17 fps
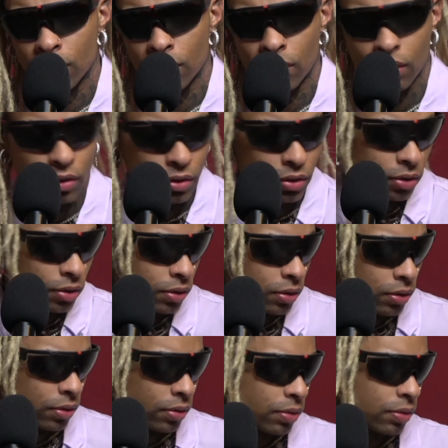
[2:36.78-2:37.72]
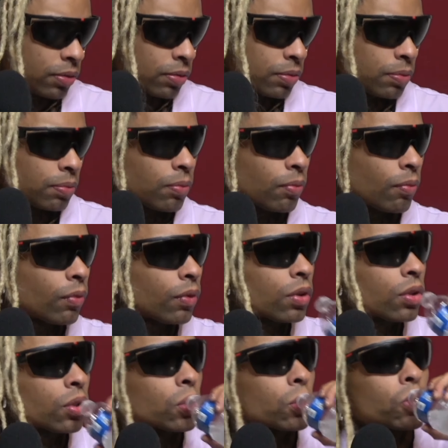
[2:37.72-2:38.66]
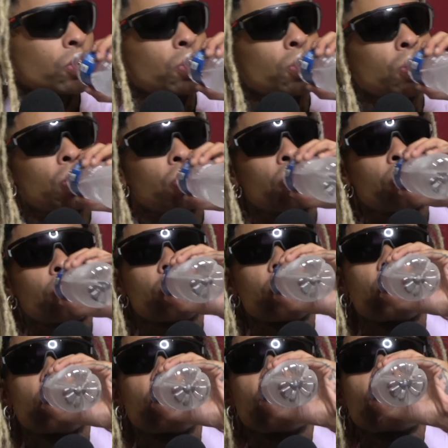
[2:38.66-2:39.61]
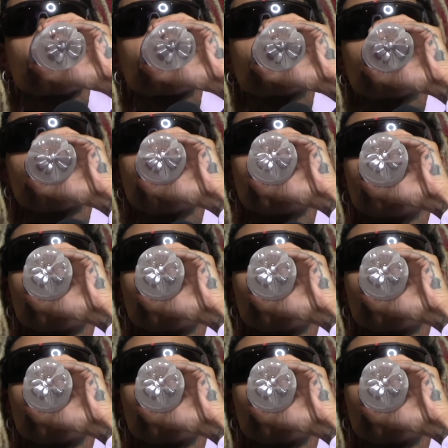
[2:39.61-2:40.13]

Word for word: What's your relationship with Kanye? Because I got you got a top, you